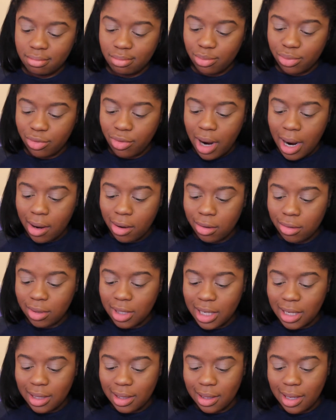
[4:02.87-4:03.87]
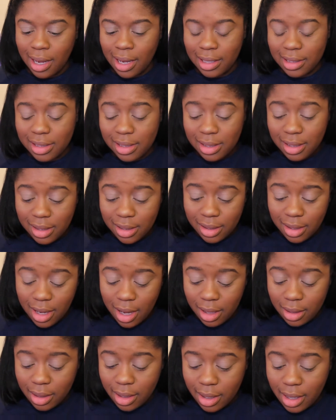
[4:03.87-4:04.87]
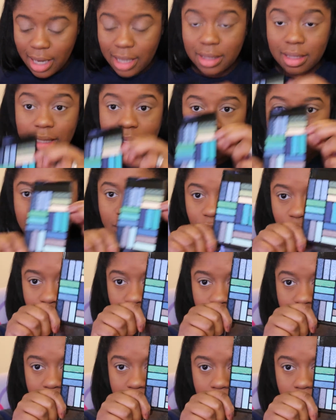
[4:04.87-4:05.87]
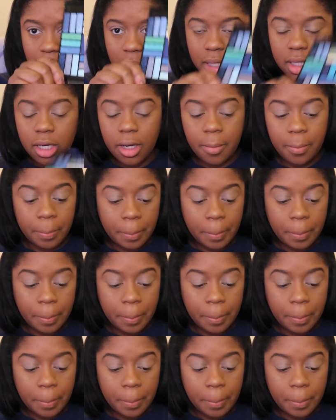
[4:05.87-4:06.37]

brown-esque color and this cream color.